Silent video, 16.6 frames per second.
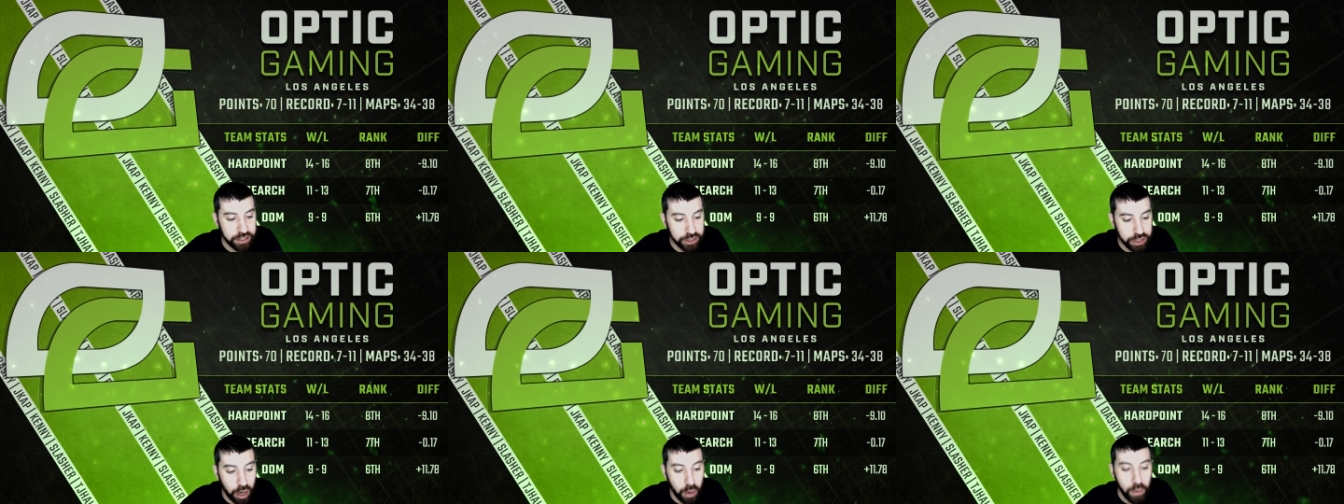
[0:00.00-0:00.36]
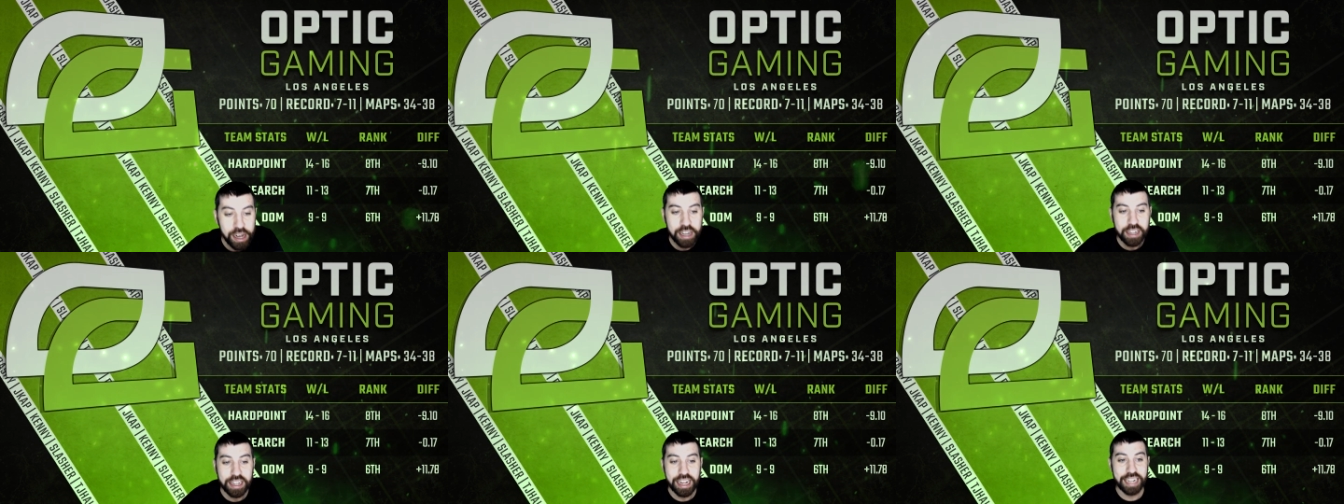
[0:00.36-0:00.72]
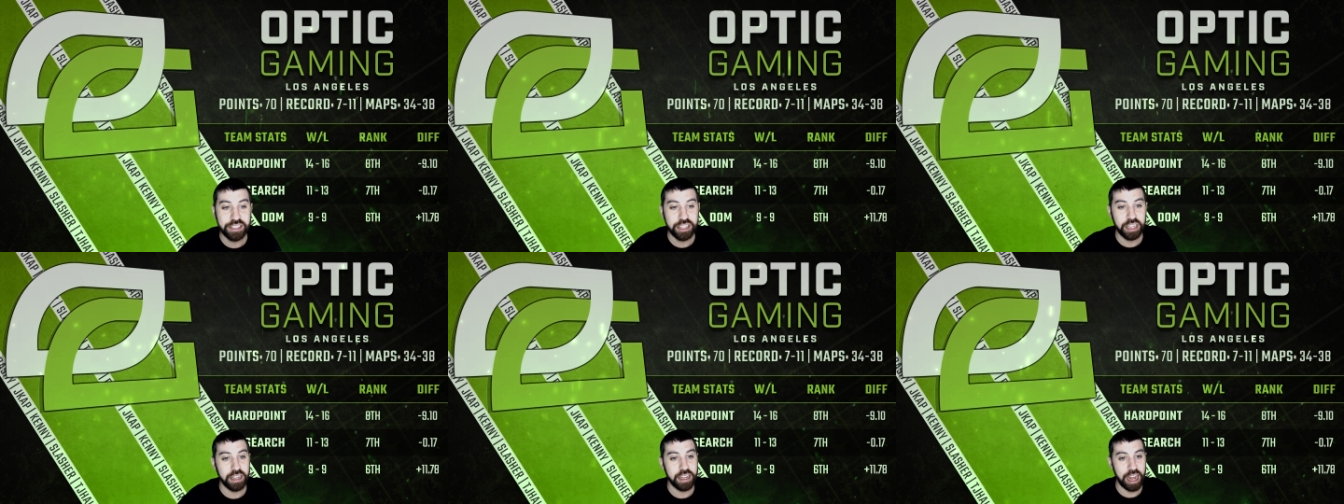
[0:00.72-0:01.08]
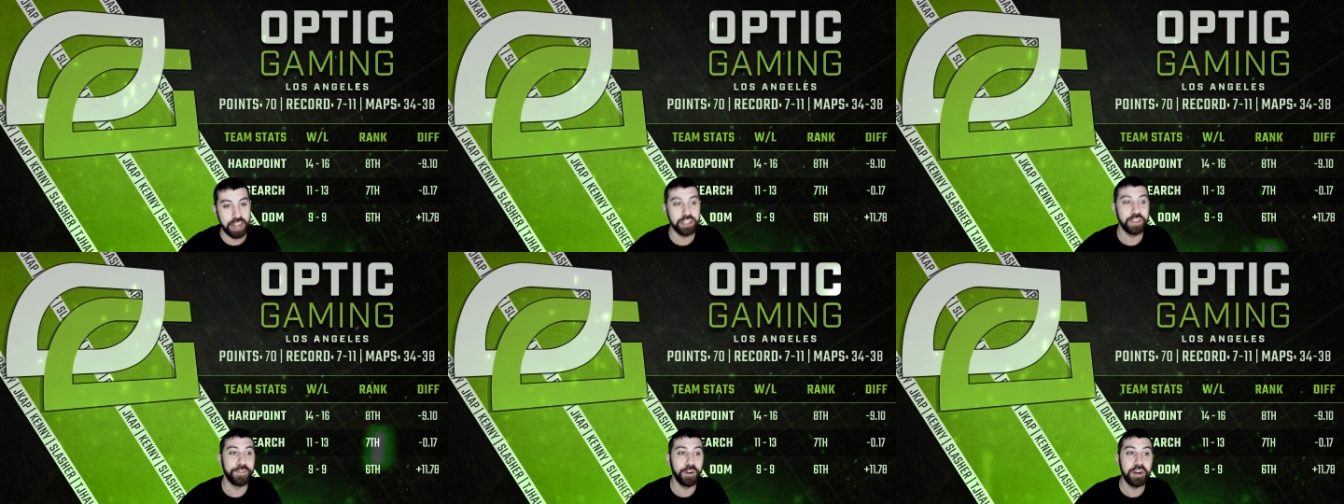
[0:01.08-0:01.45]
So it's a
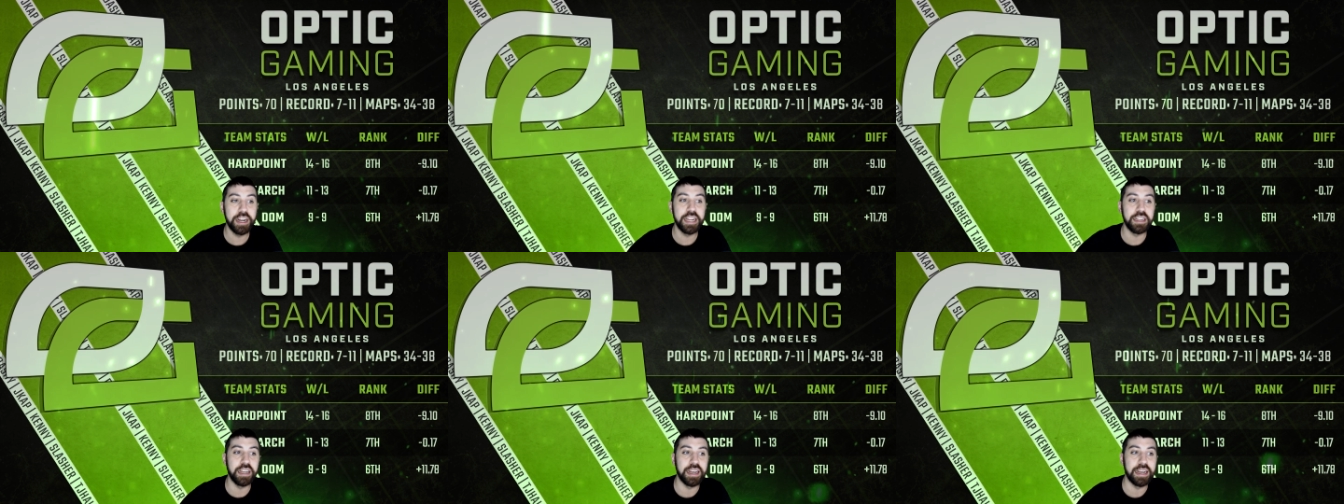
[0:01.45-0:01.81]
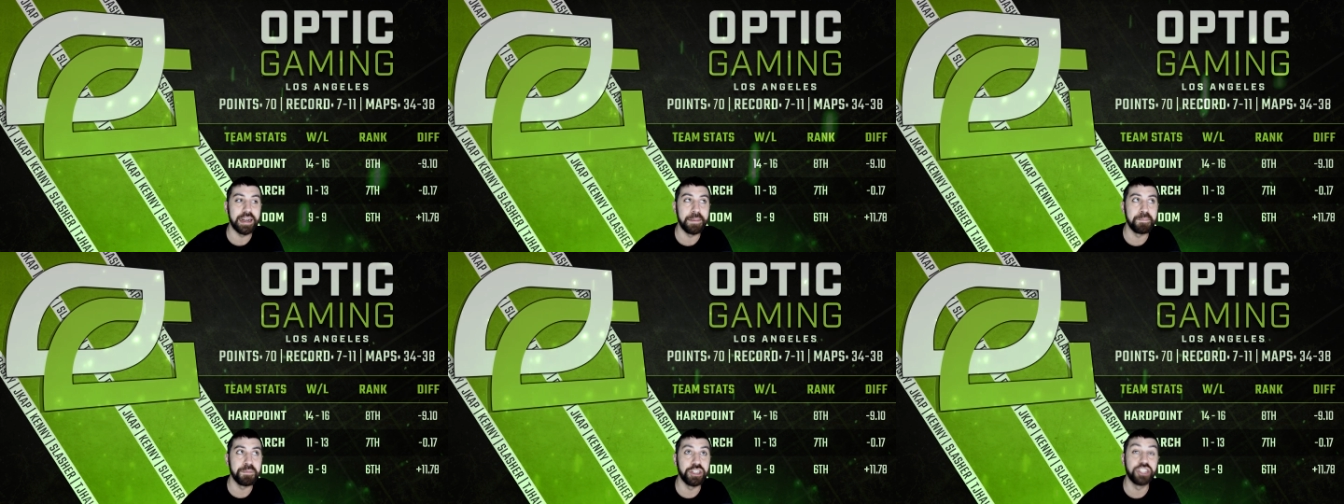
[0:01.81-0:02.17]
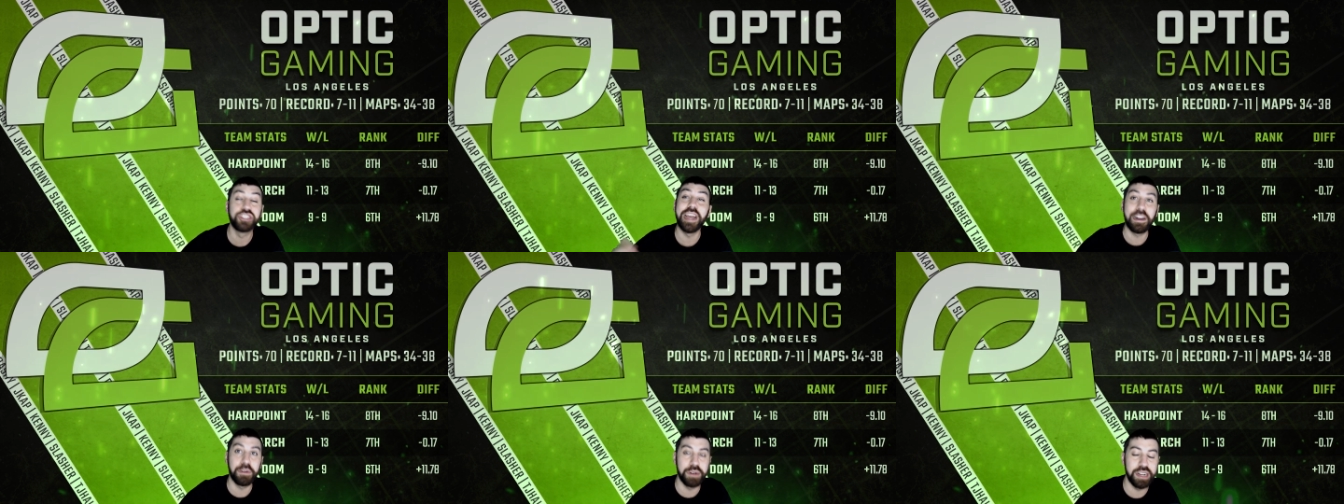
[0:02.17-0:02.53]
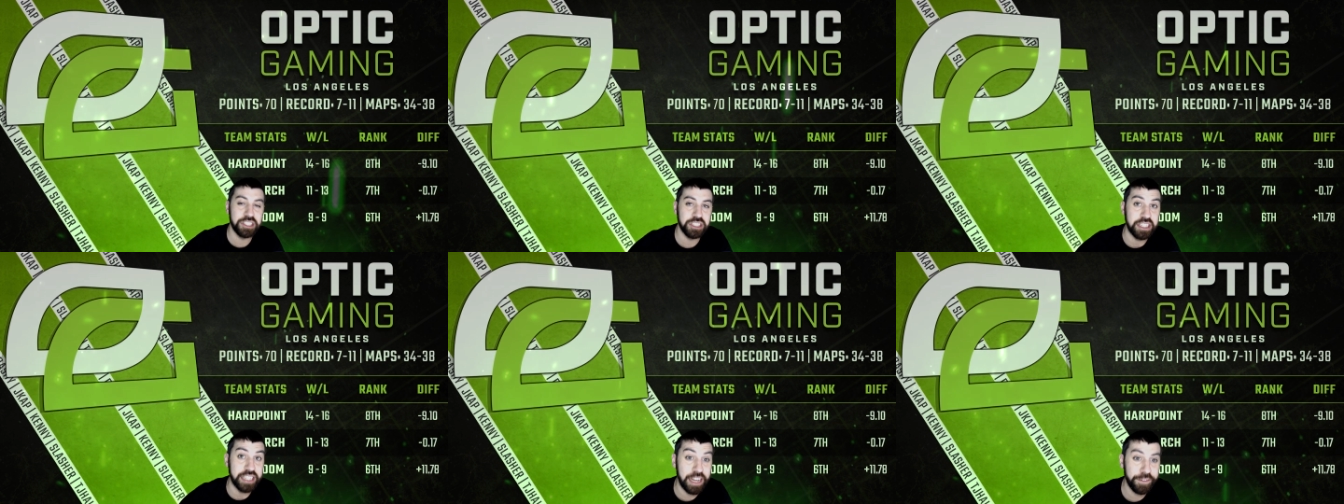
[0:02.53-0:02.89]
it's a very um, generous
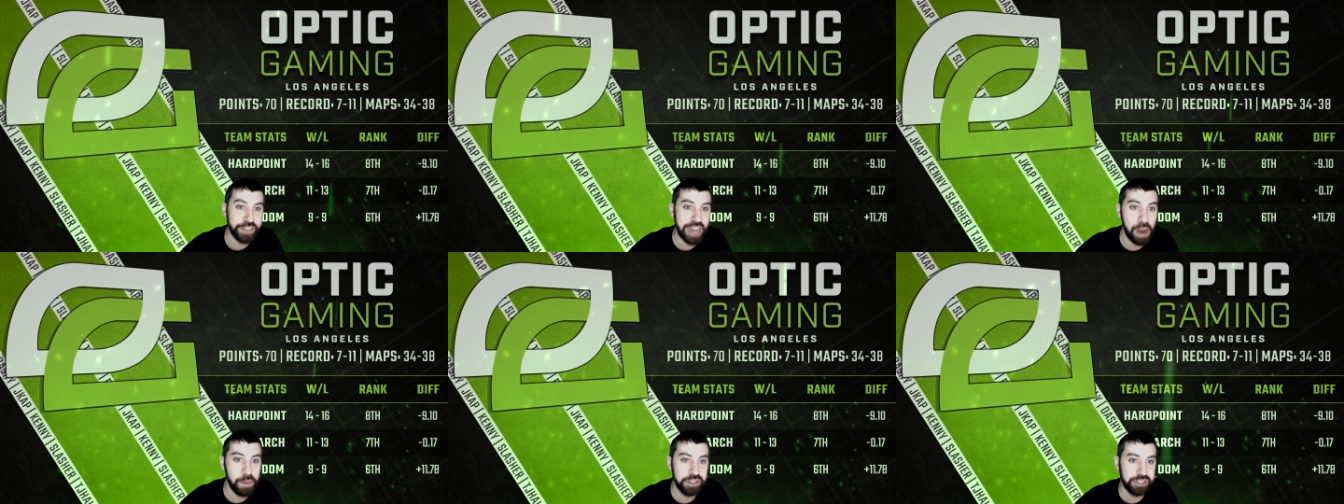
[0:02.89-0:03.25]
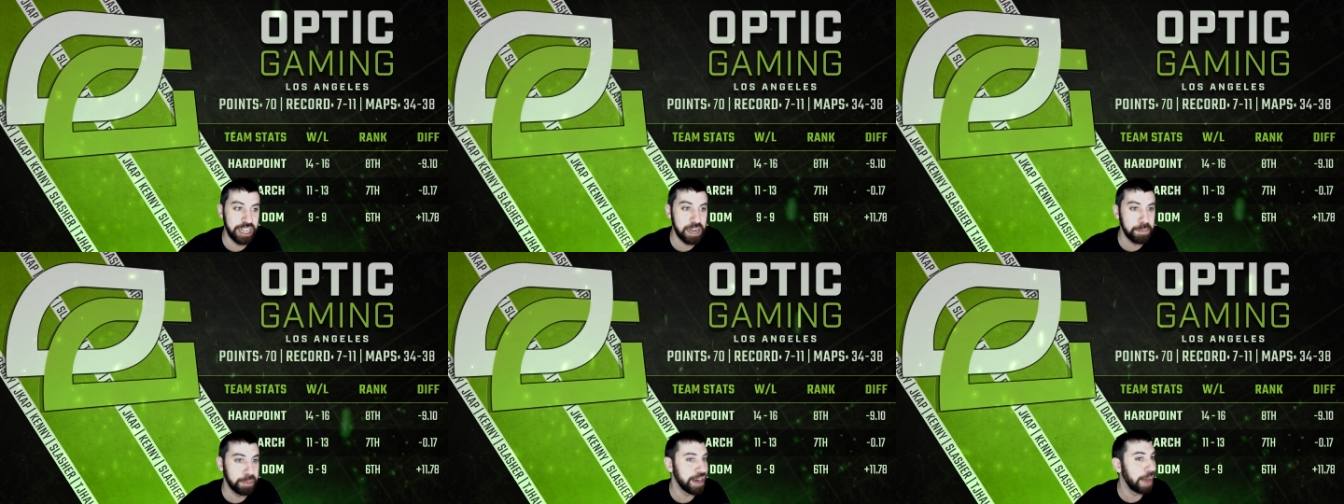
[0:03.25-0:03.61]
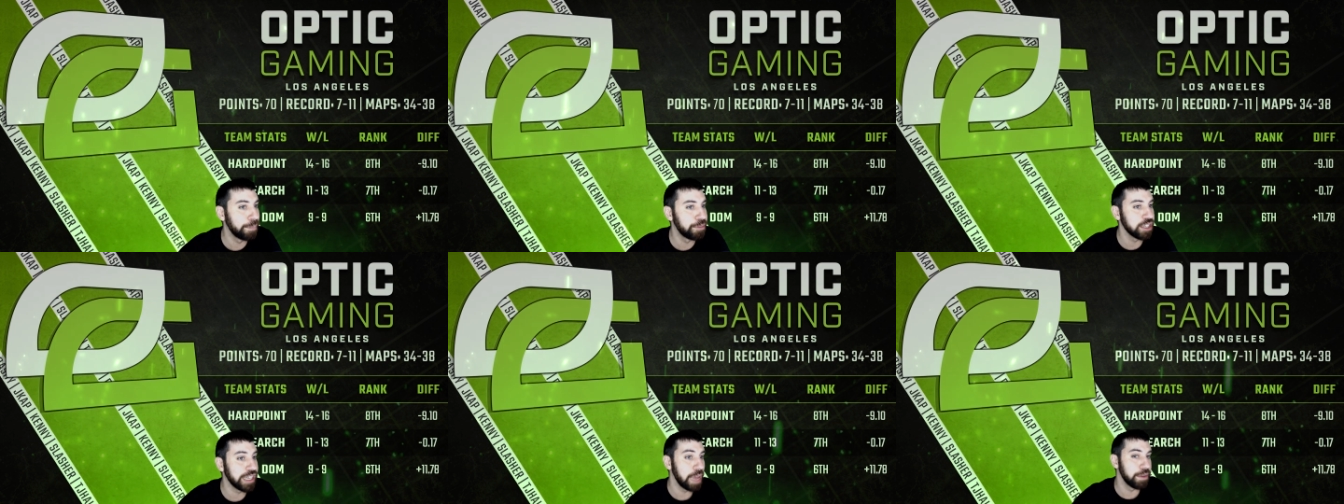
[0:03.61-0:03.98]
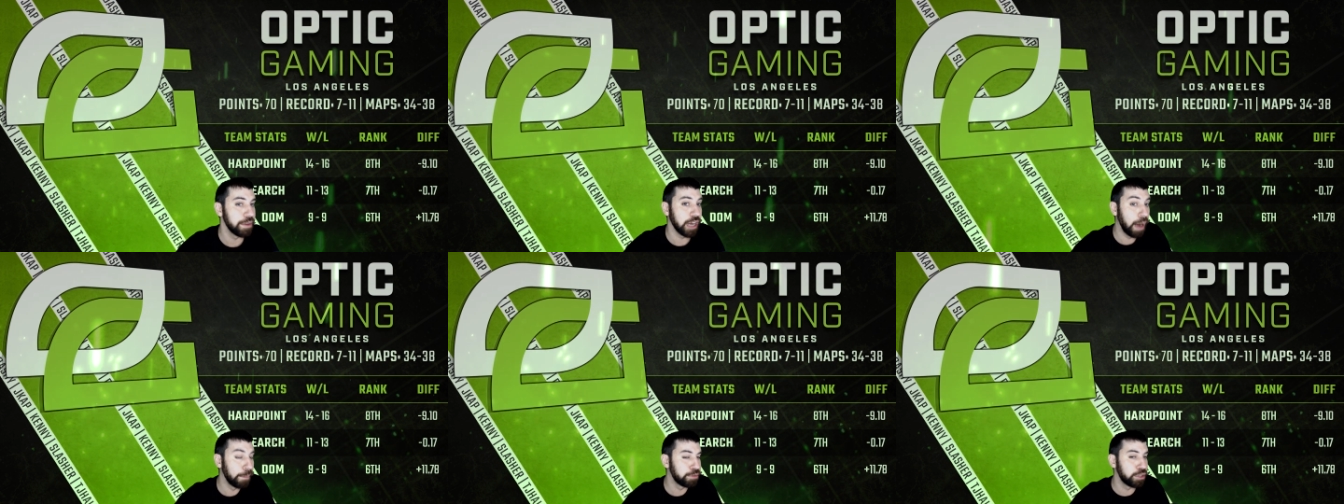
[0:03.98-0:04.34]
gift, I would say, to put Optic Gaming
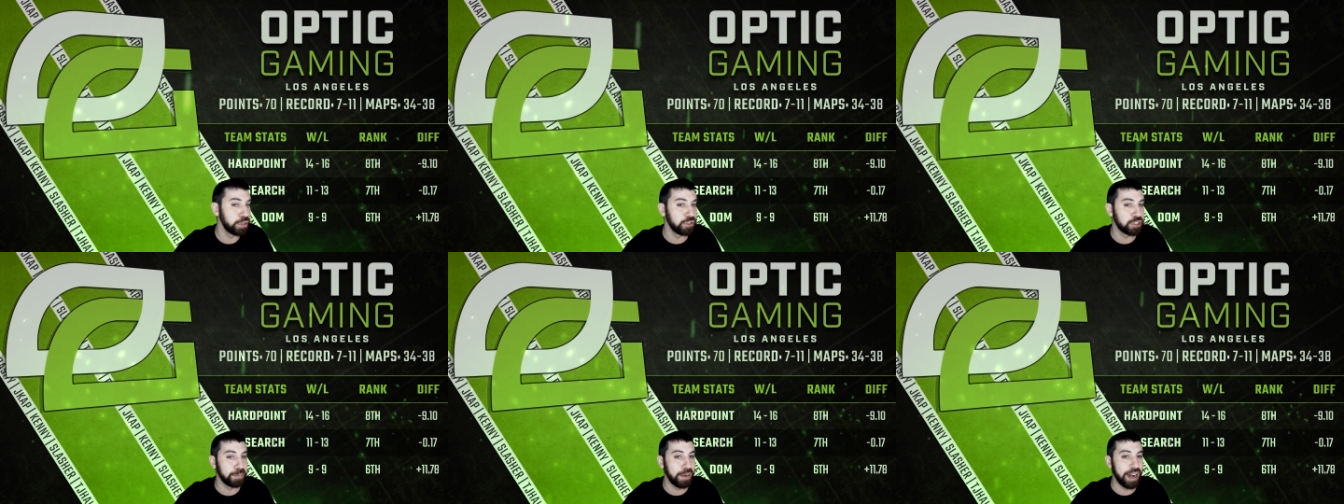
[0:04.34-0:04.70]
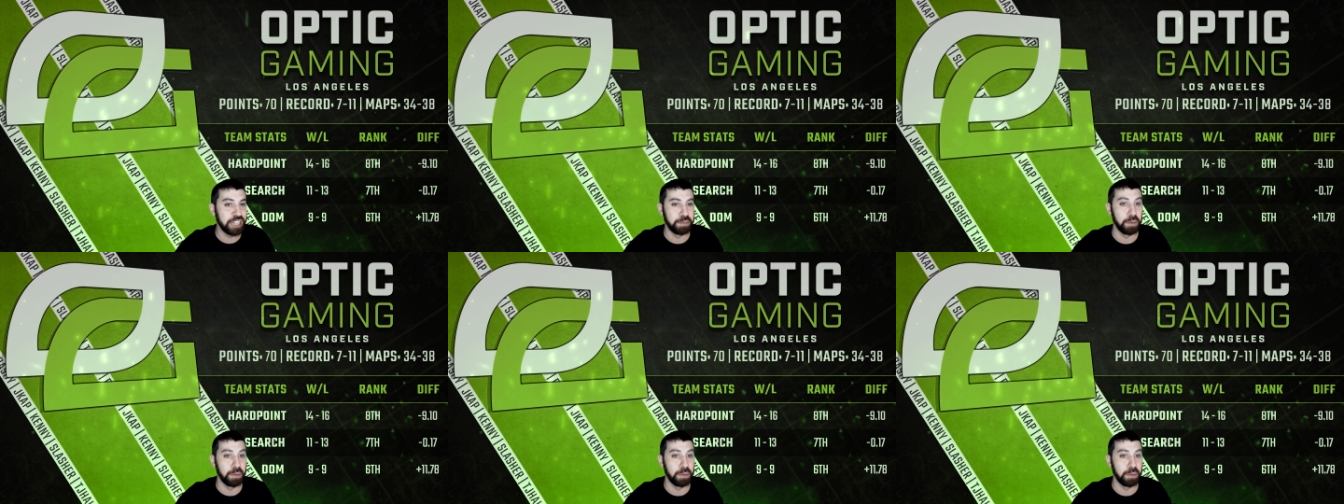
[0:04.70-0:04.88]
up two spots.